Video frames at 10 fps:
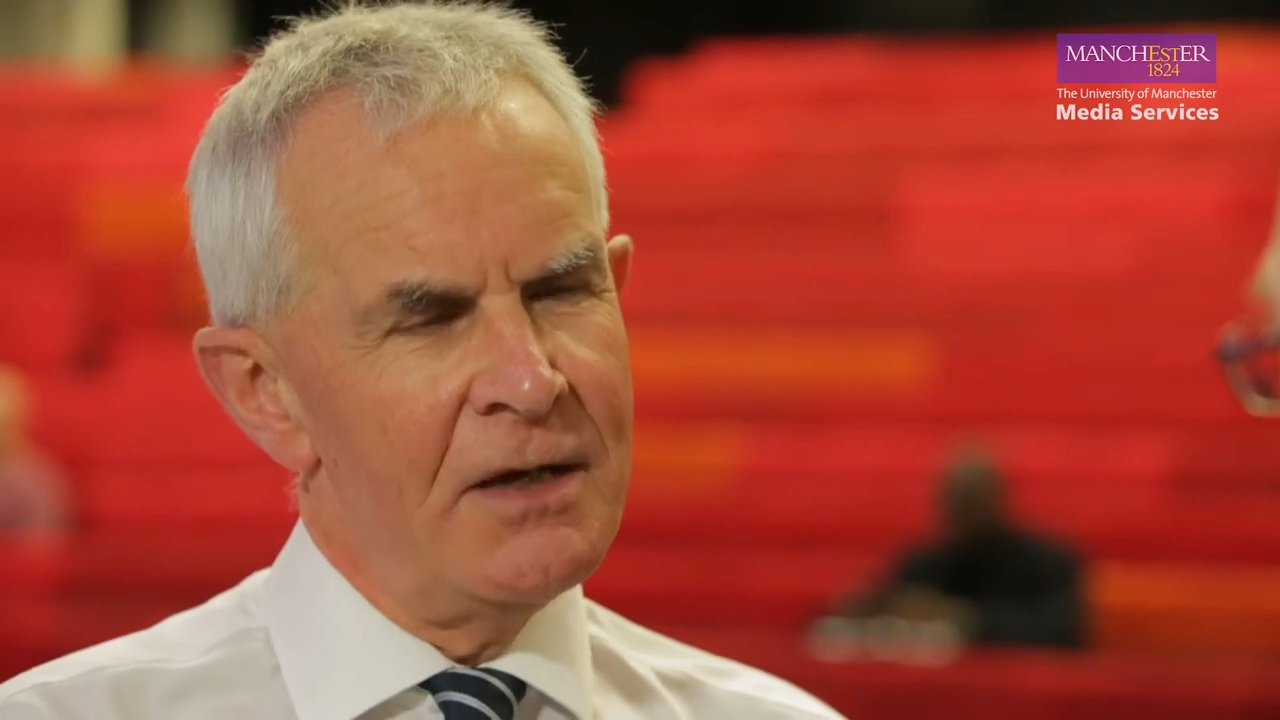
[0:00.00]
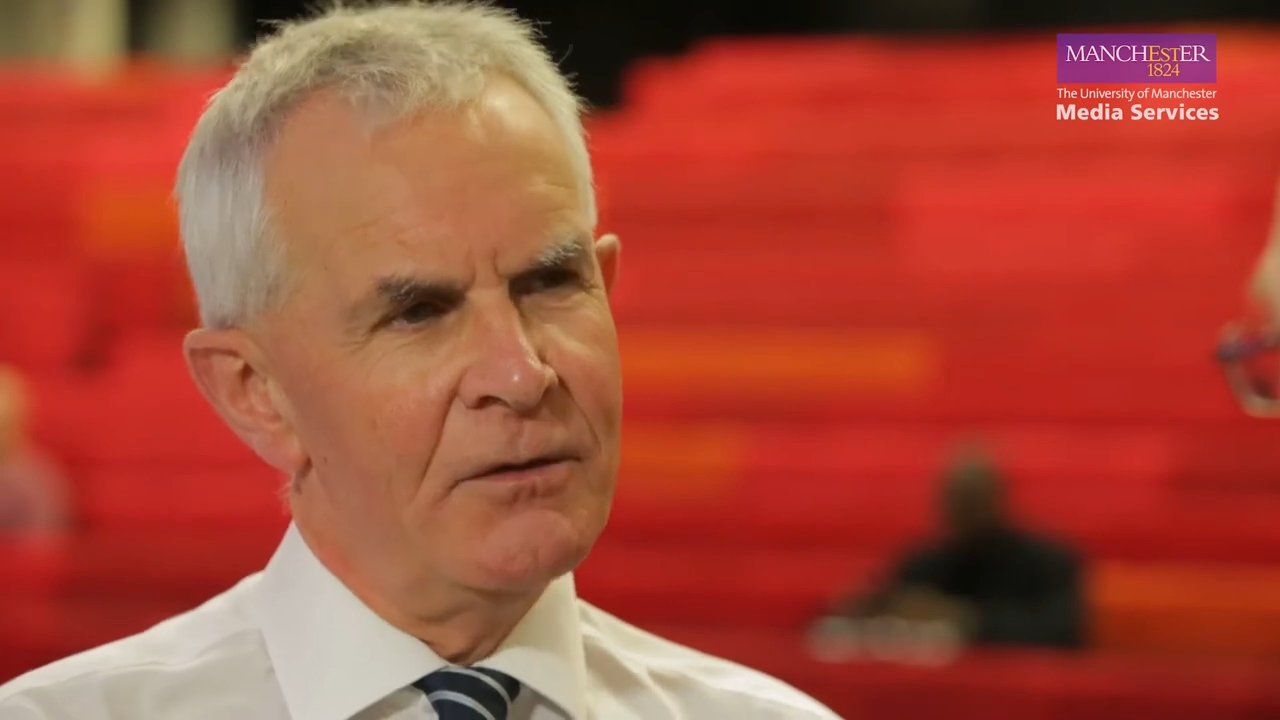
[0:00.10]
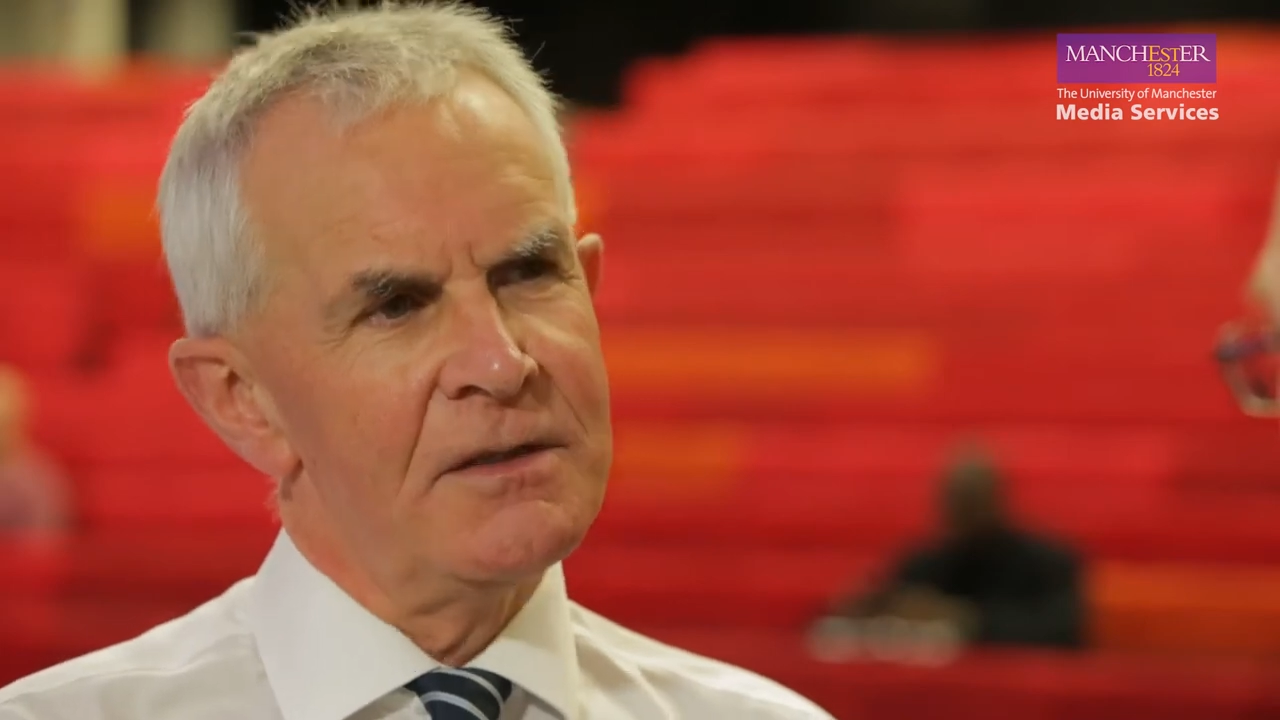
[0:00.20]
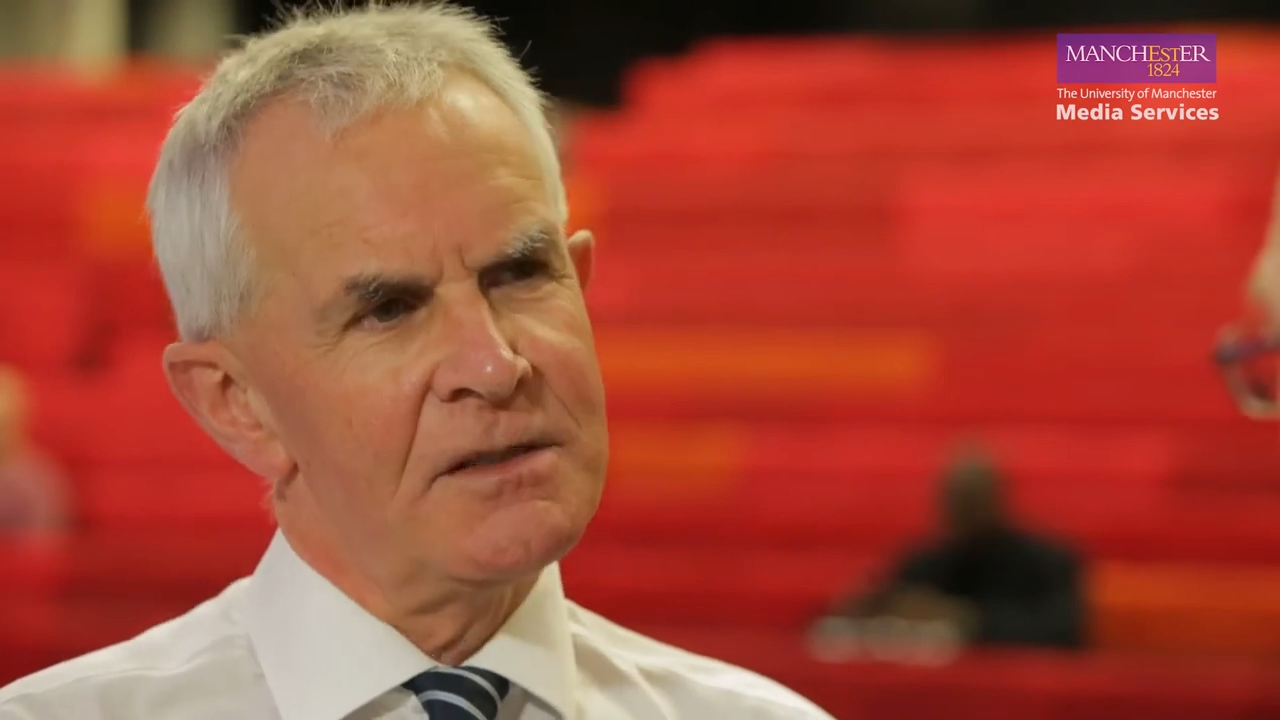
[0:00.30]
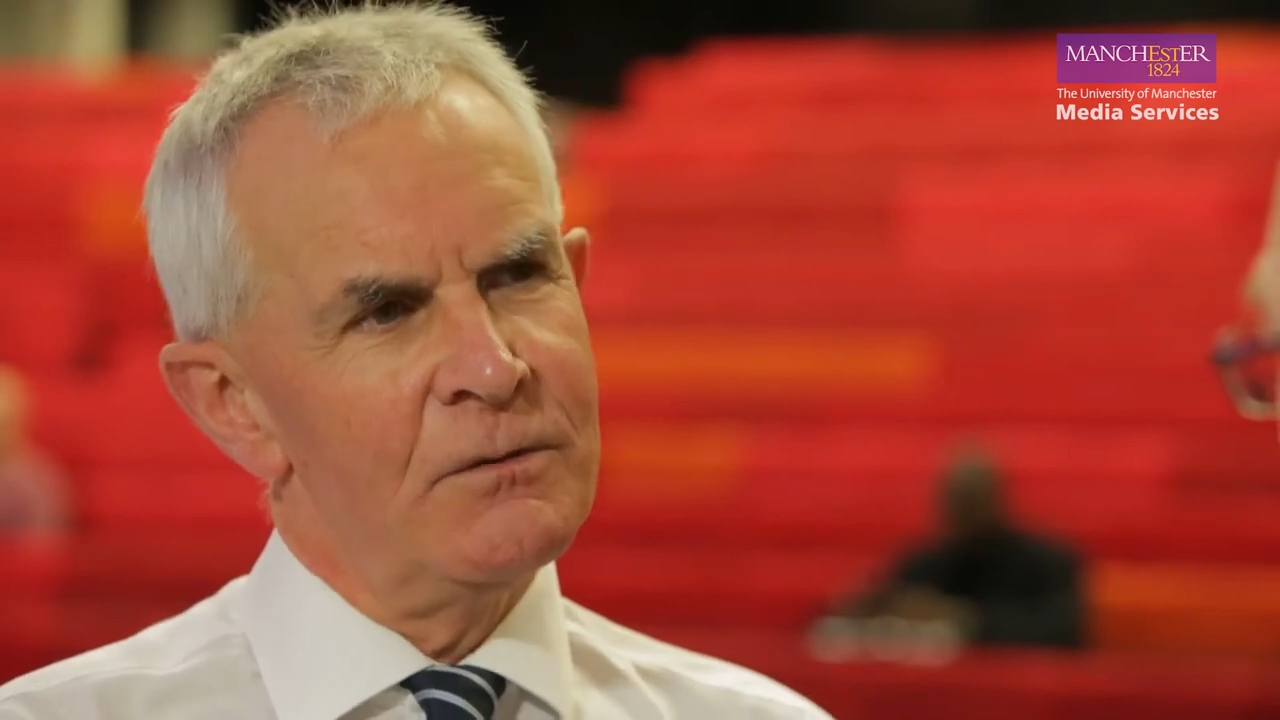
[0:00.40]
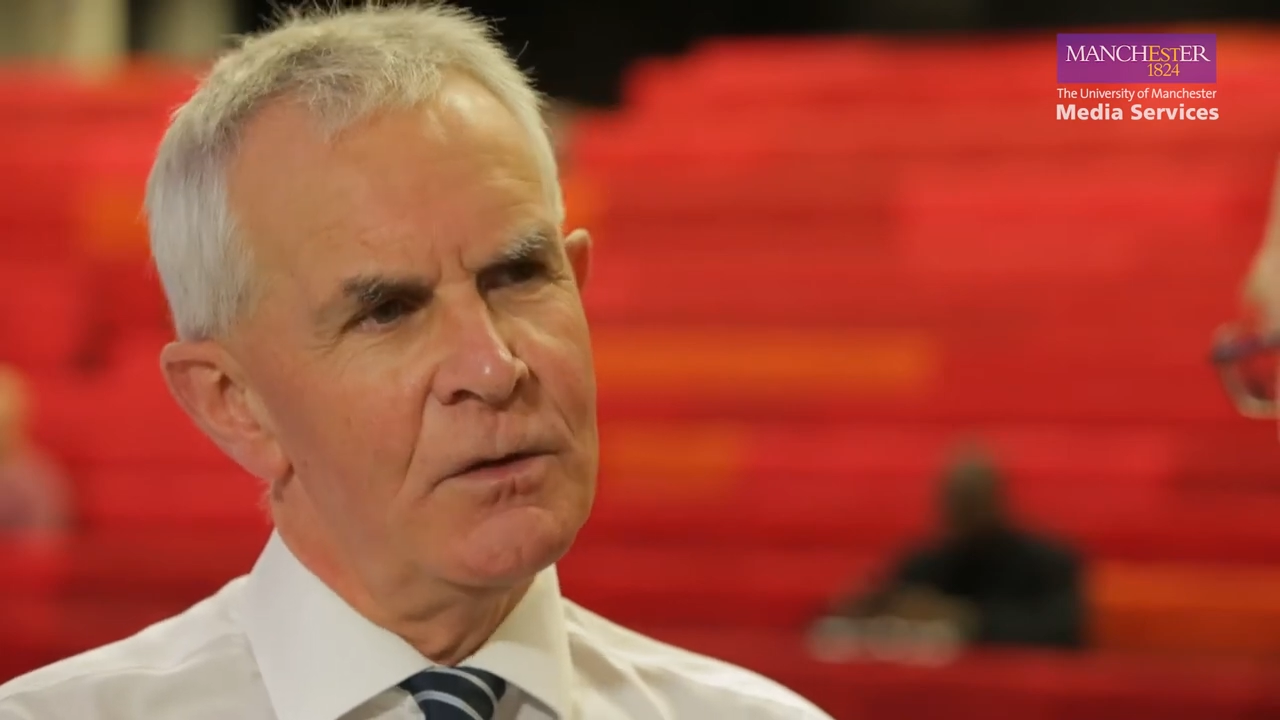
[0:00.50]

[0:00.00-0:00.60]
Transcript: areas